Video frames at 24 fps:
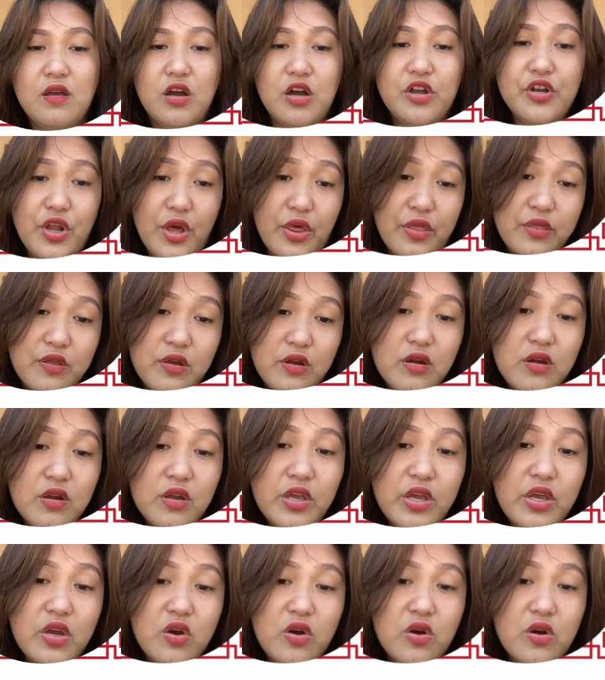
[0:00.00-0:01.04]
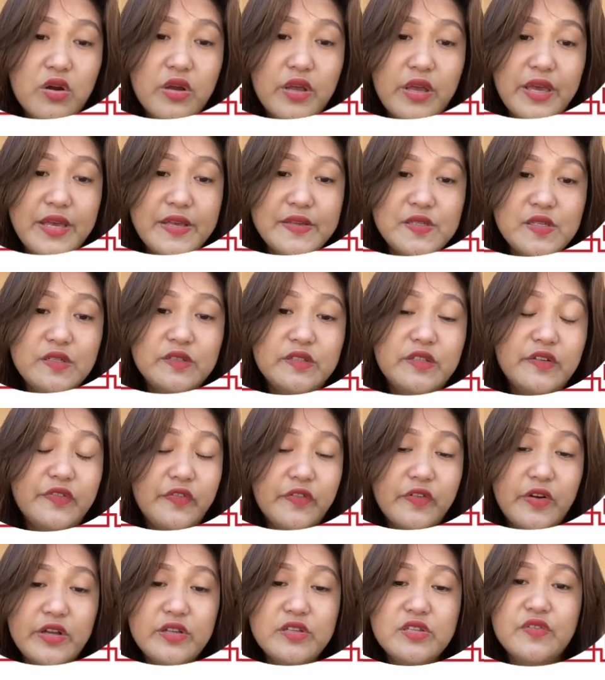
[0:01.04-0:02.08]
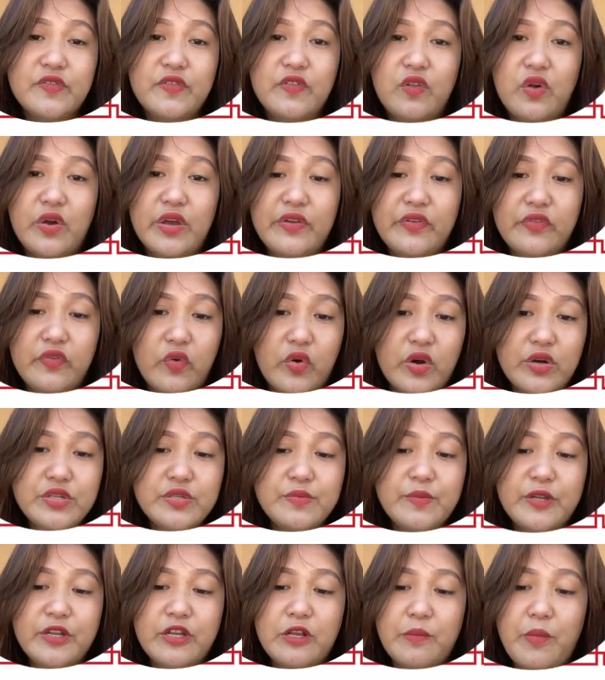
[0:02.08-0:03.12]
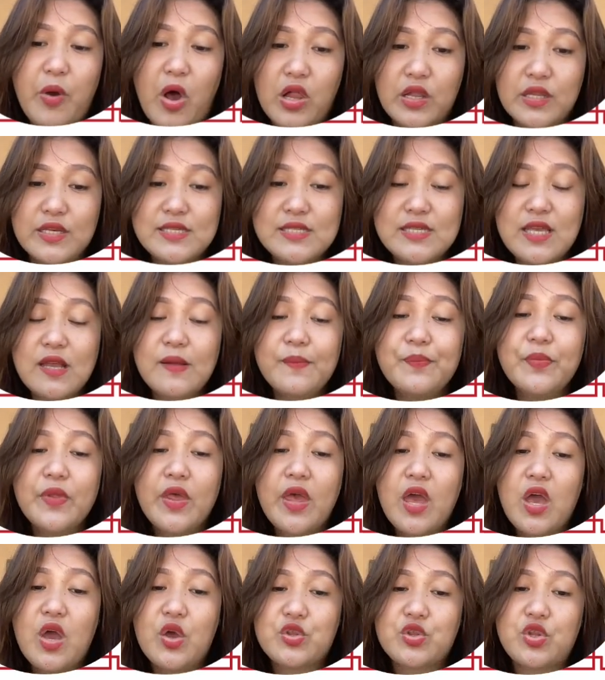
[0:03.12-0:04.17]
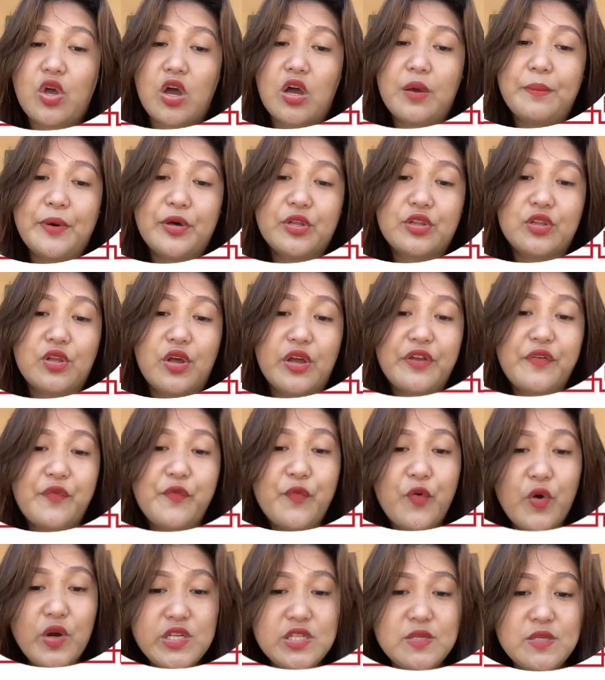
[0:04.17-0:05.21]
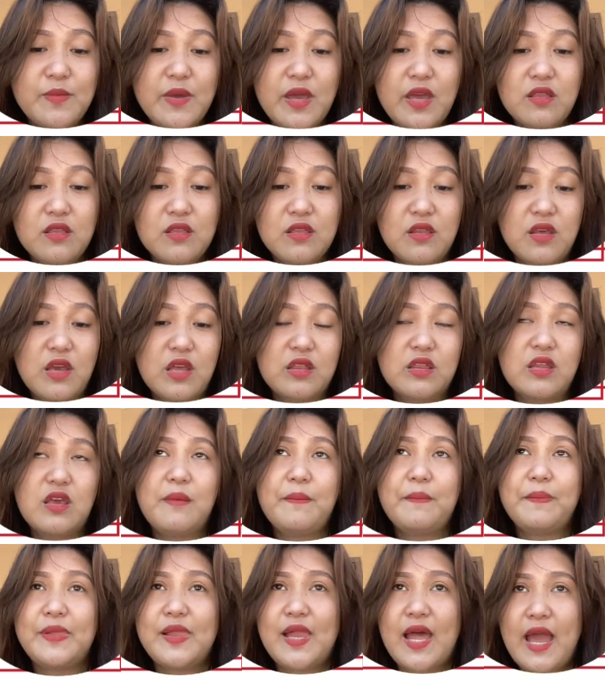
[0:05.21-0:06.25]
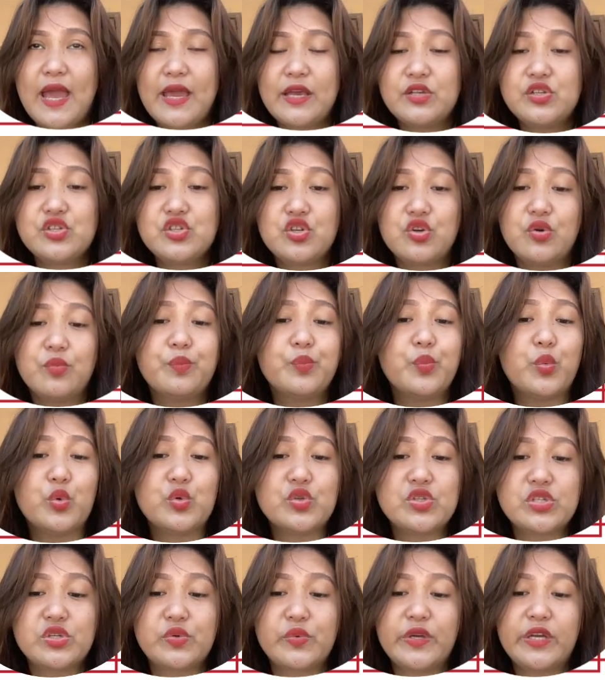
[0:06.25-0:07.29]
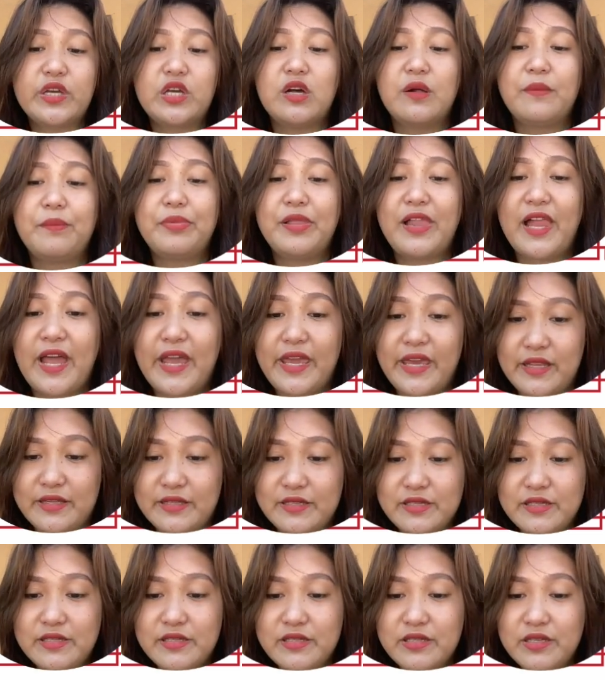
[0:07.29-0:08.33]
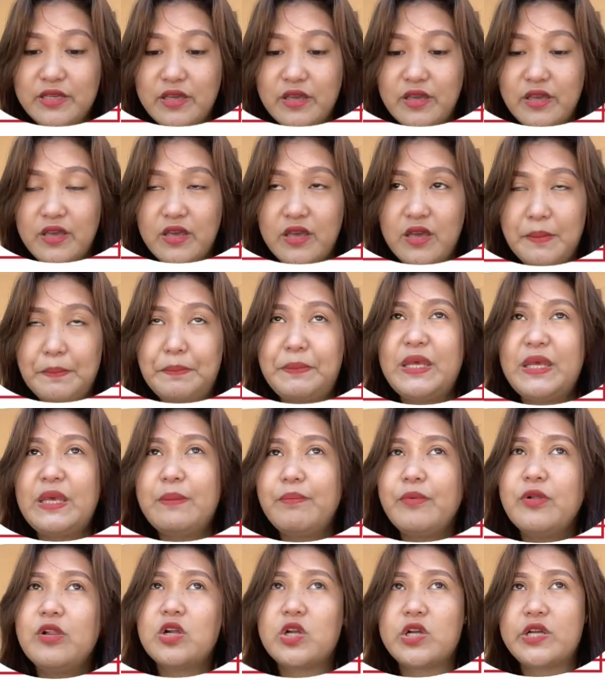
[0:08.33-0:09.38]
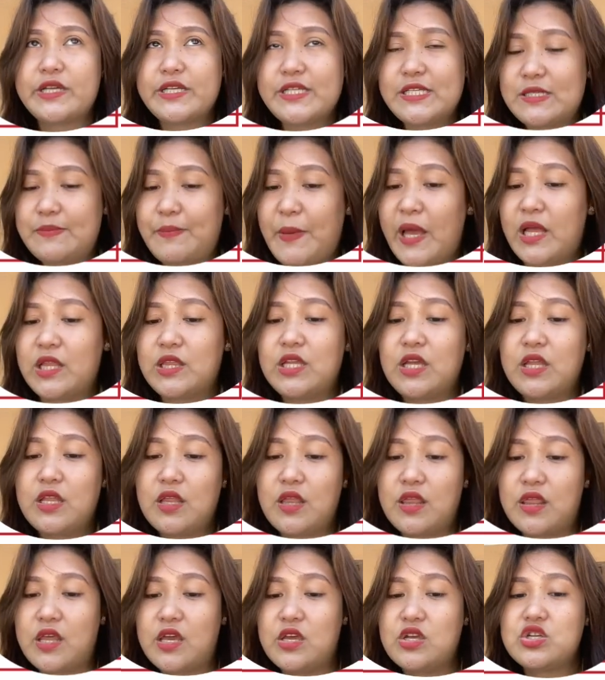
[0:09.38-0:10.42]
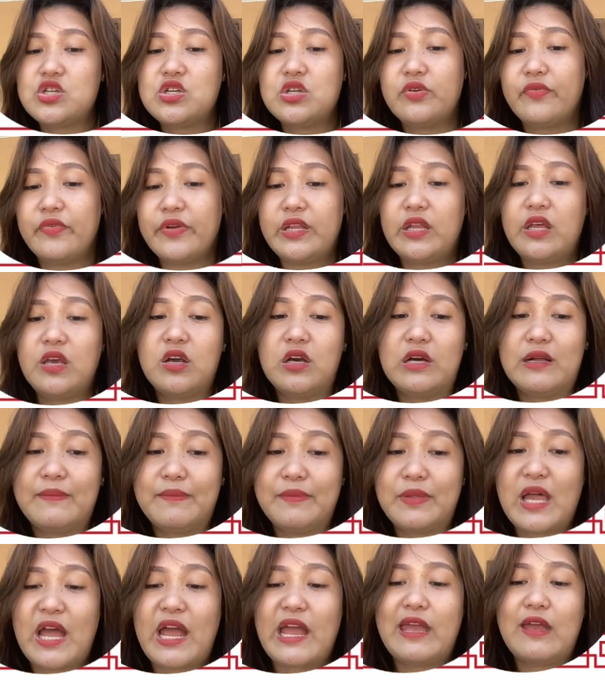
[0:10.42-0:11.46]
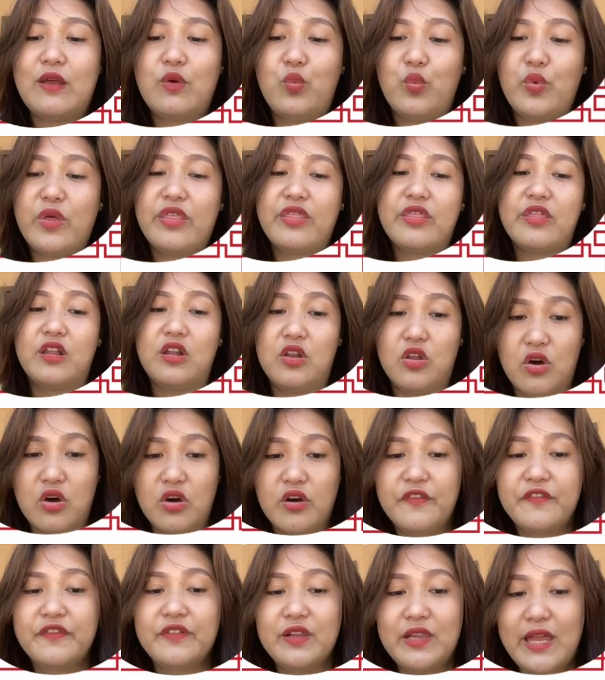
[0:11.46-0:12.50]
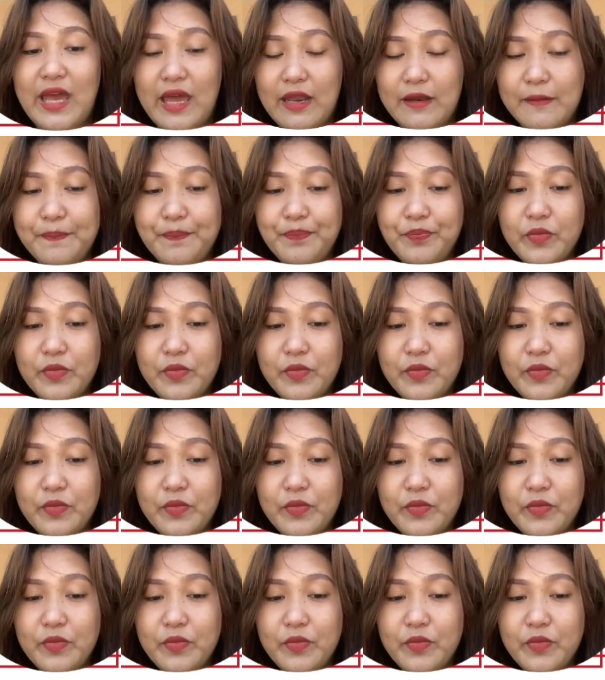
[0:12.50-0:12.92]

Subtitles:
another here is the difference of law enforcement and policing. Talk about law enforcement, it implies compulsory compliance. People are expected that they should really comply with the law of the land.